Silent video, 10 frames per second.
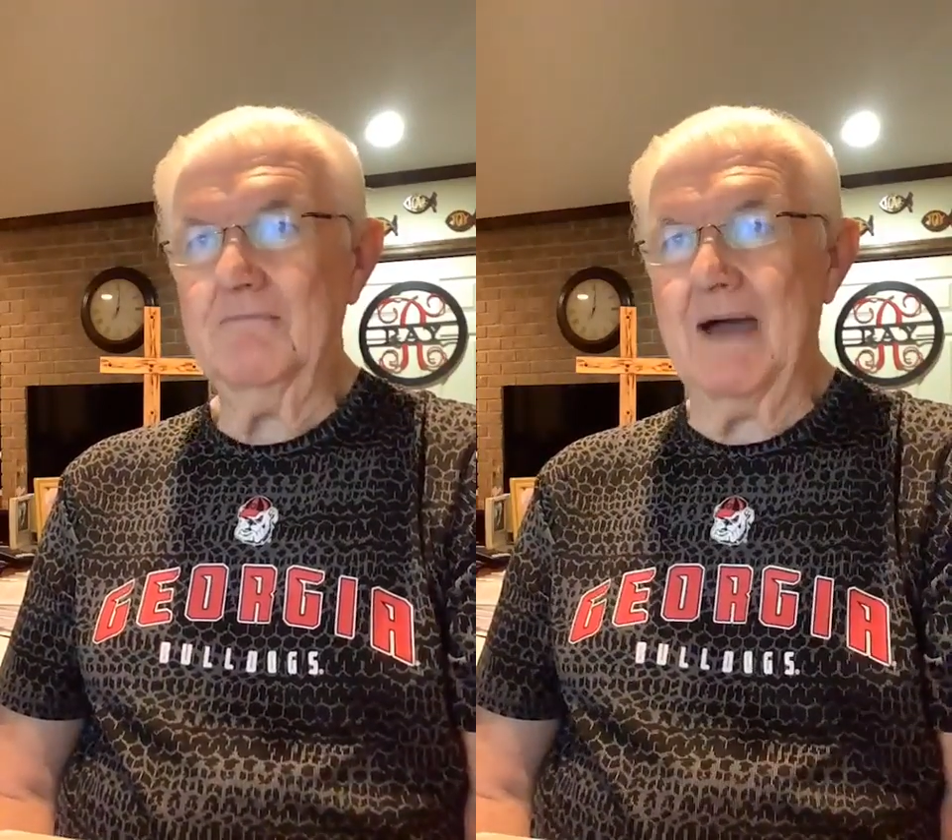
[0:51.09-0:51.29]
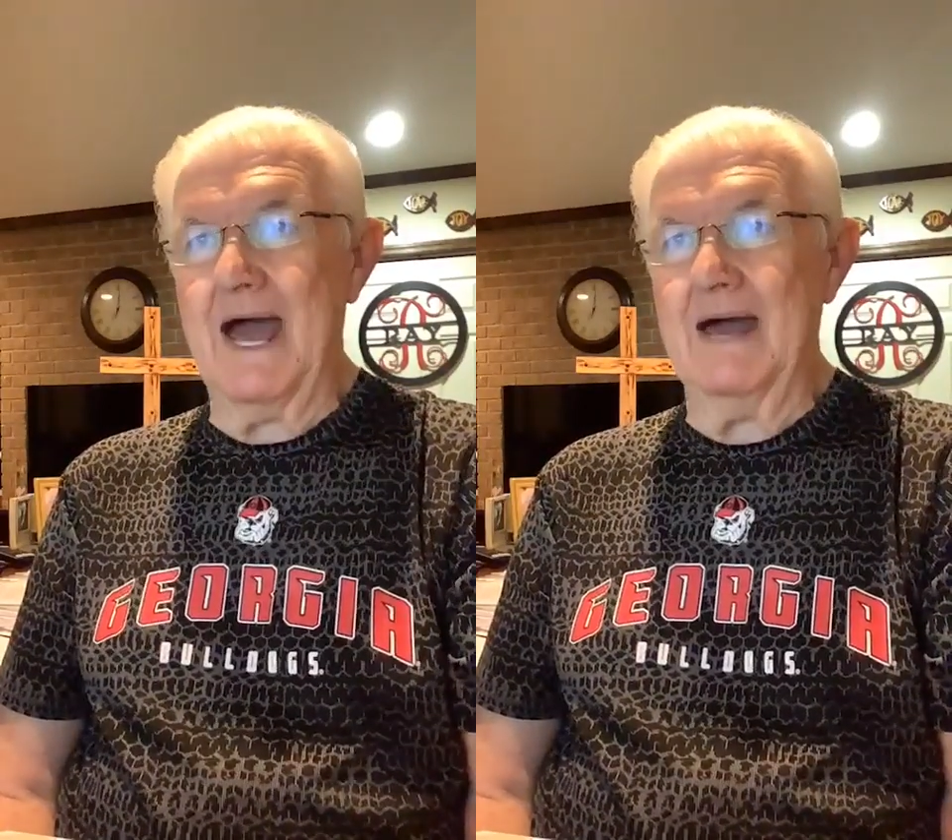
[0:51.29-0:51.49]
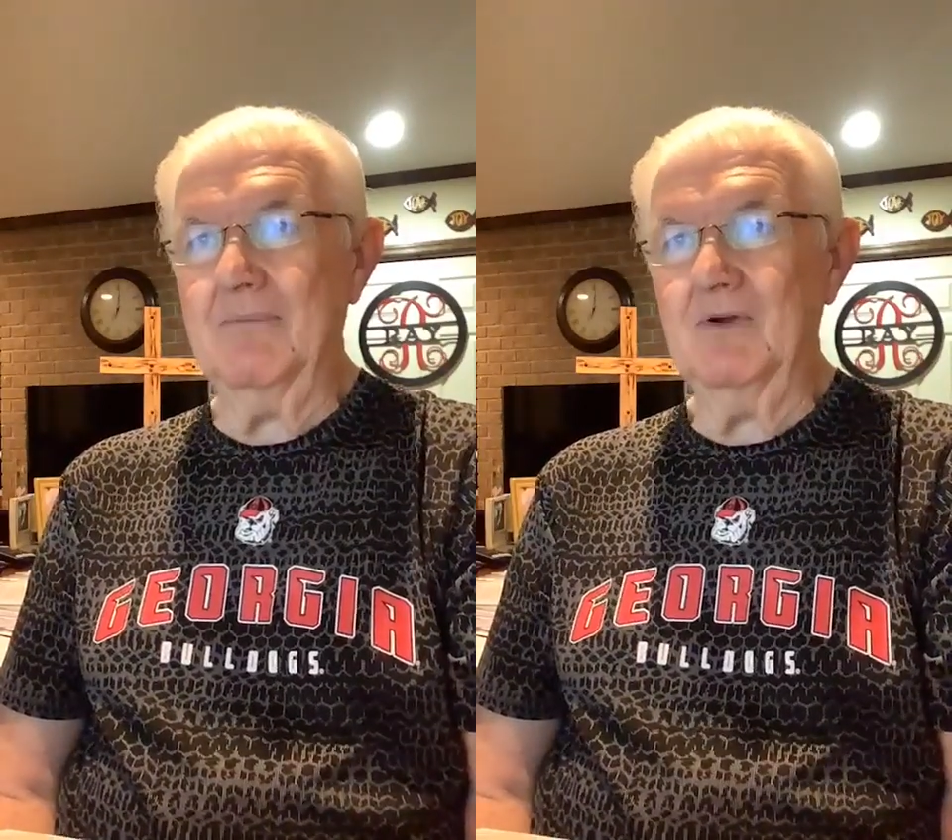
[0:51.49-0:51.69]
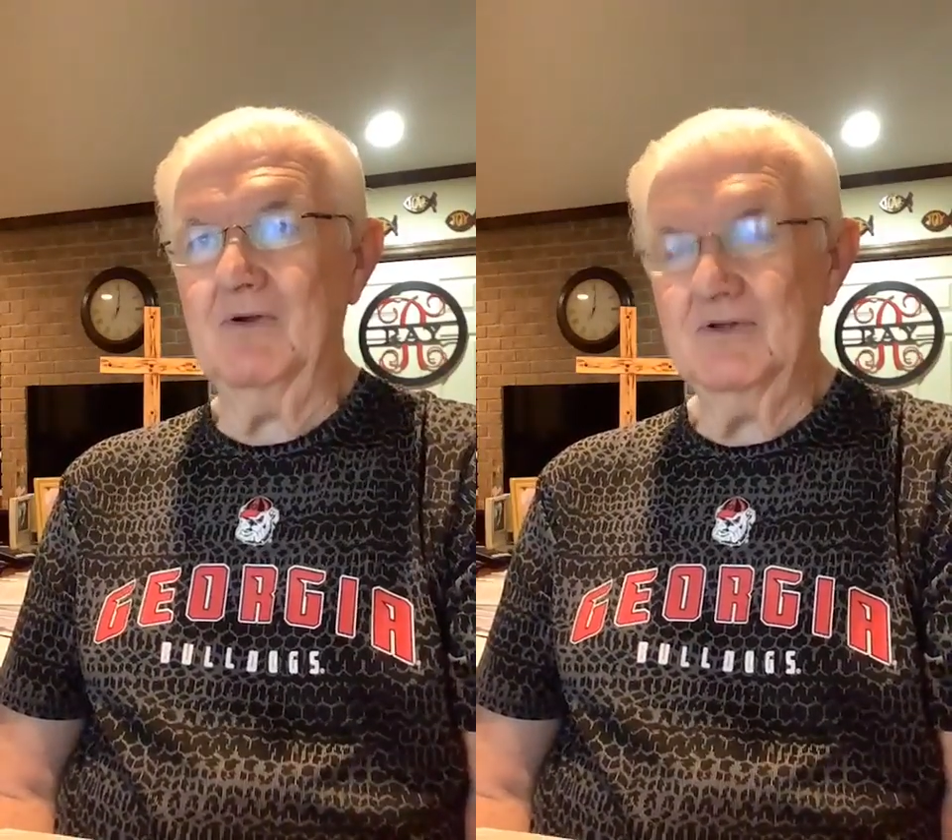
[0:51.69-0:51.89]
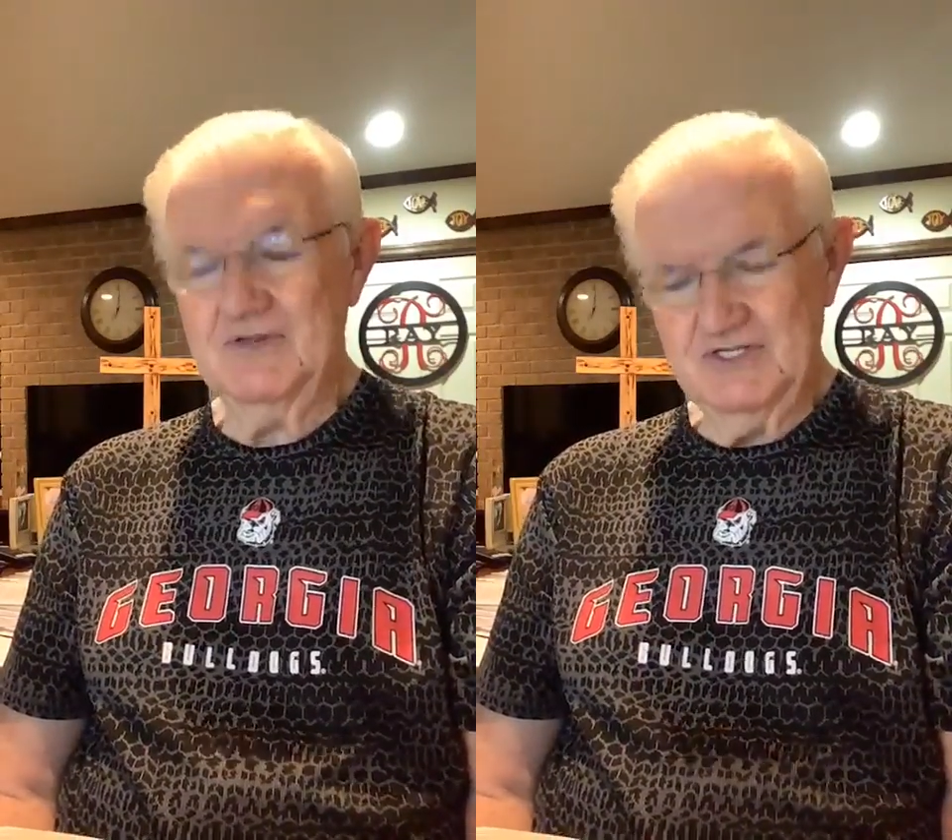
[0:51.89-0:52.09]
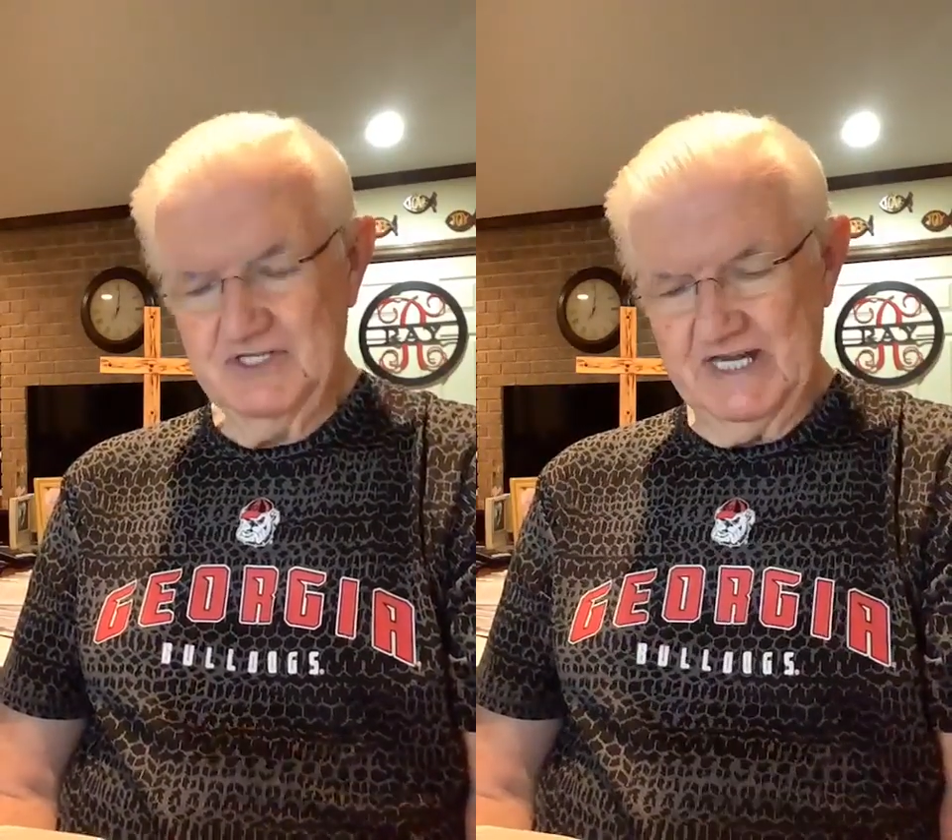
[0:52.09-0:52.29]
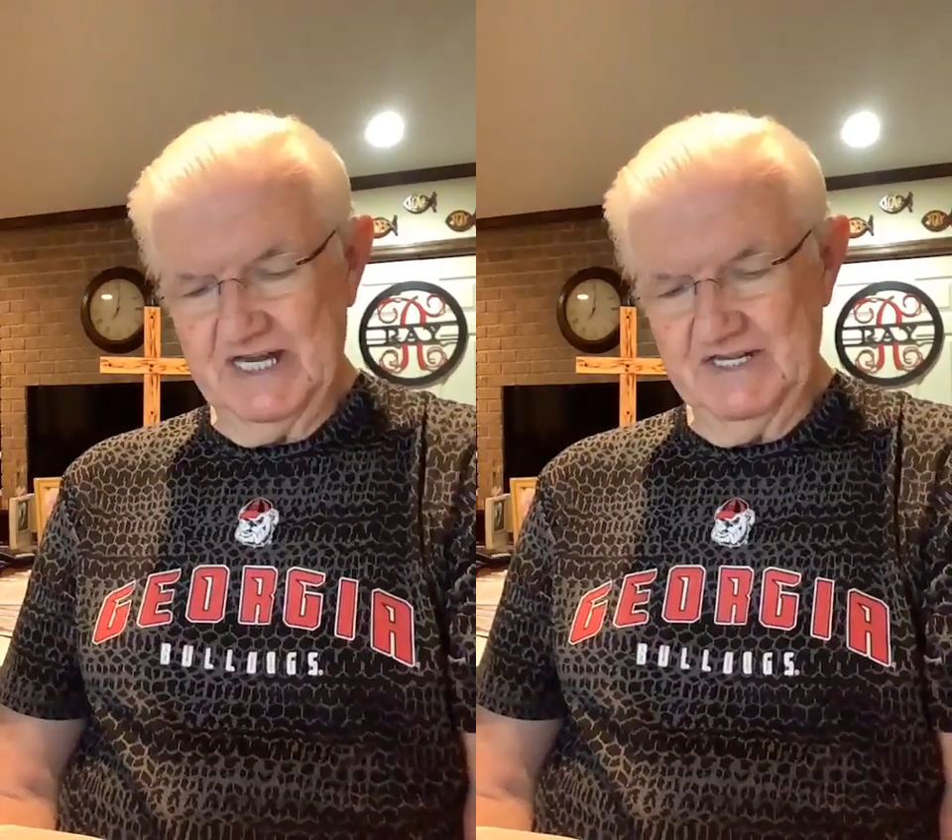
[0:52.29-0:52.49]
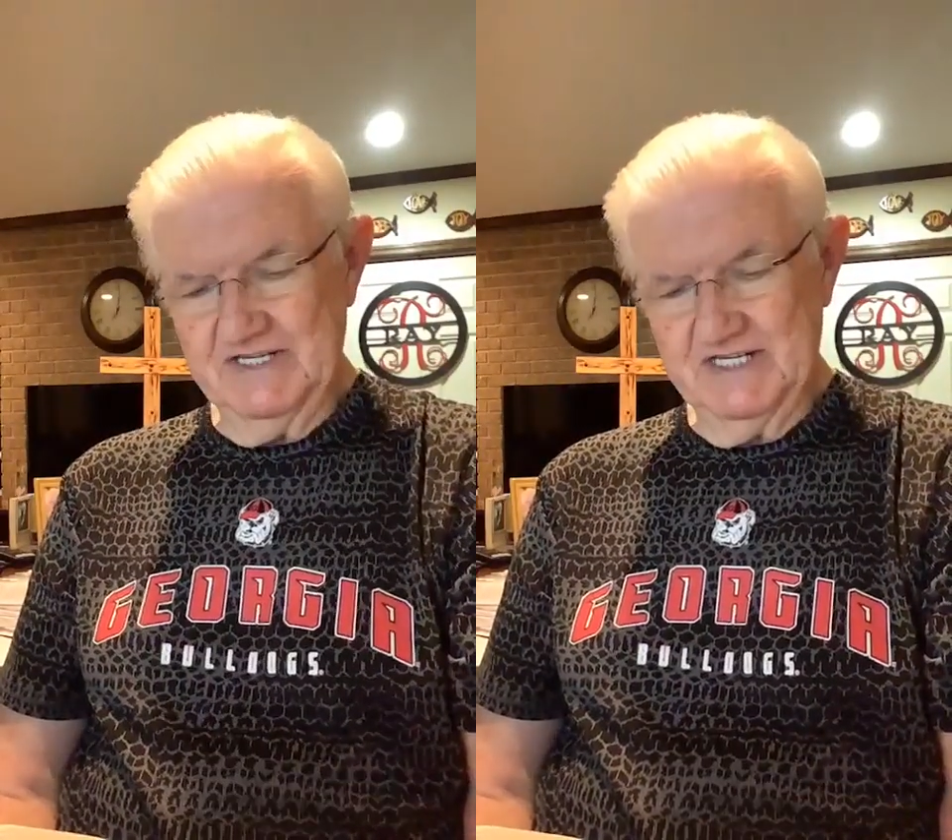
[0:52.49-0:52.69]
Bible
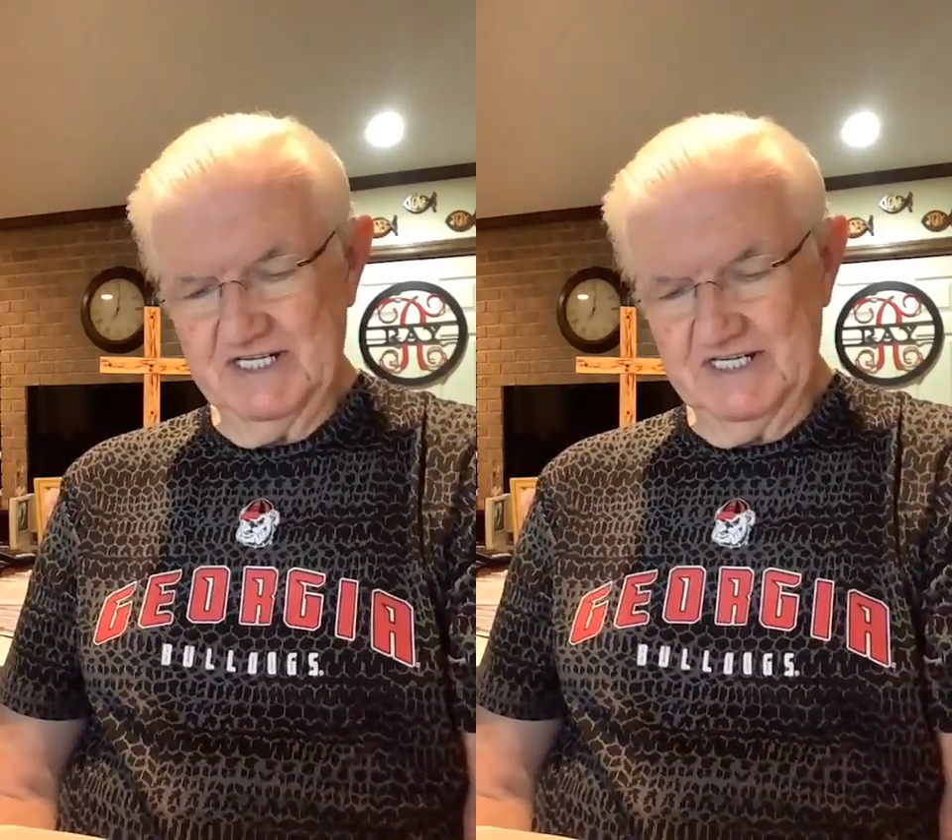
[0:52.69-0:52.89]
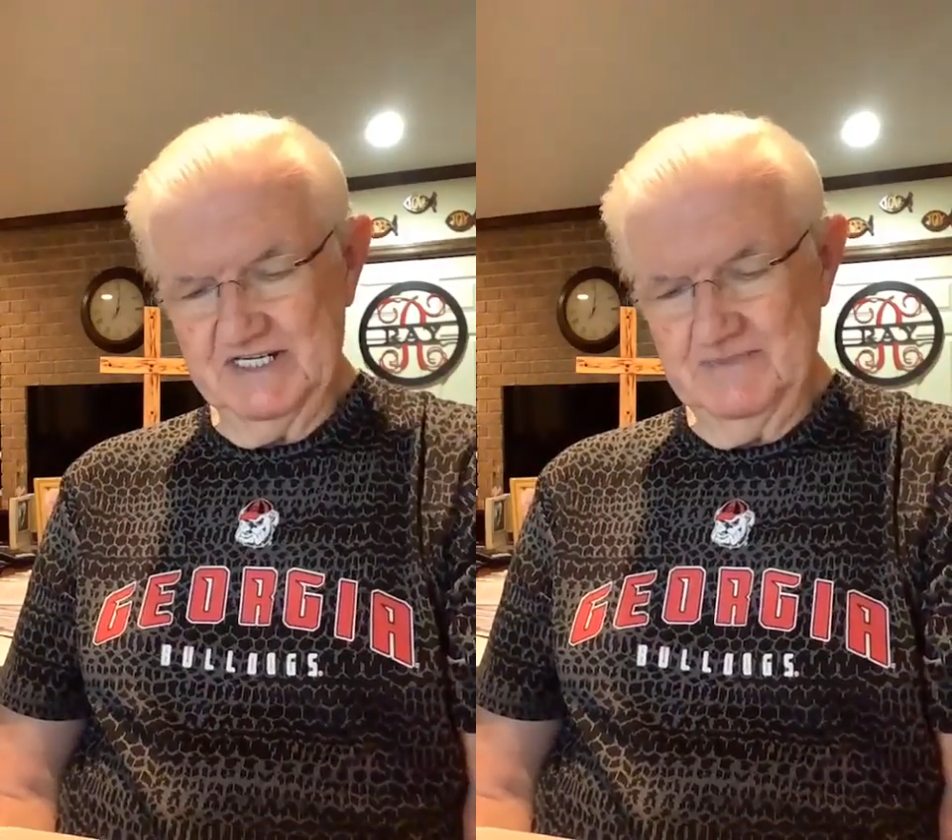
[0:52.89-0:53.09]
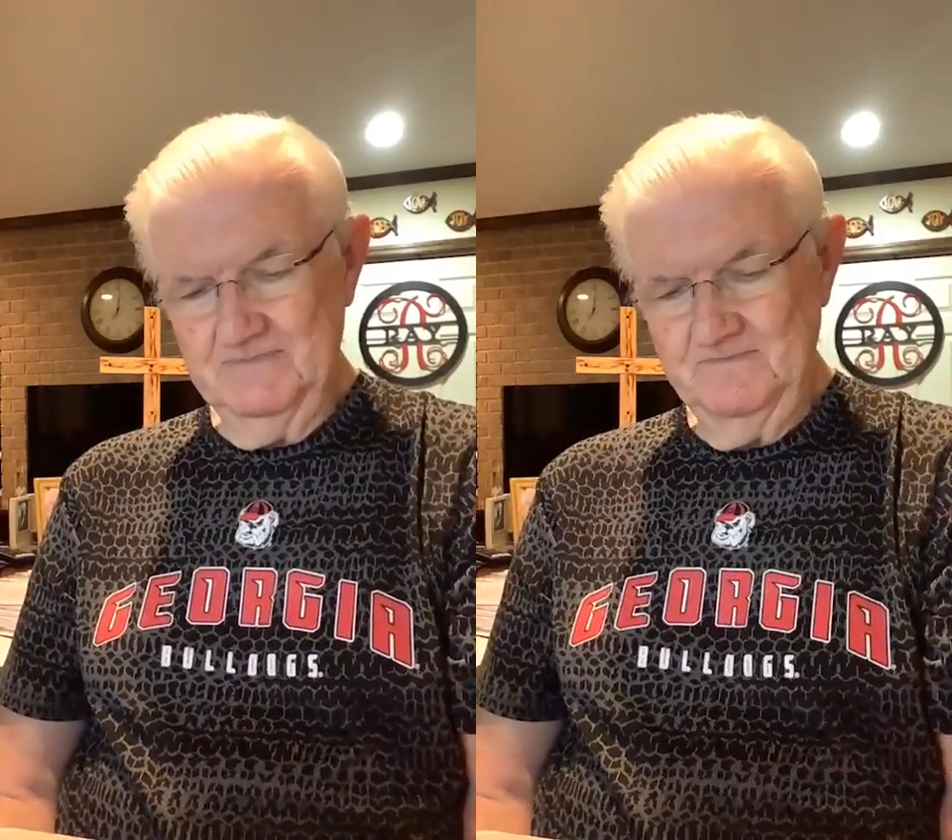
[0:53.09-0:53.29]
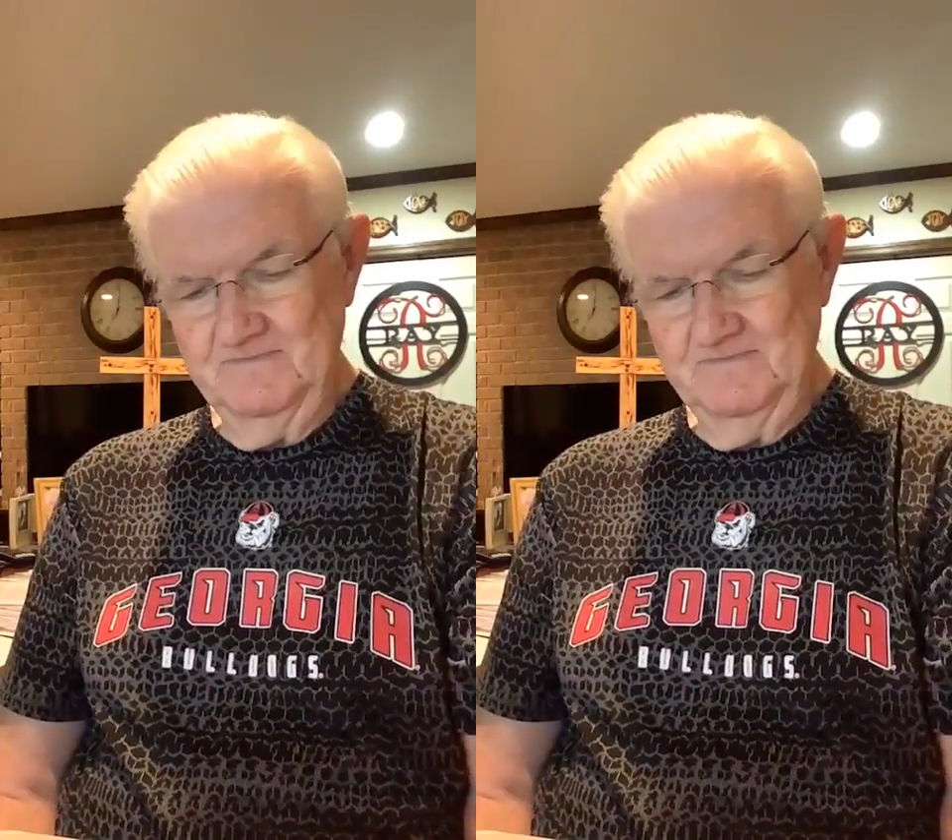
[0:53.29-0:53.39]
says here.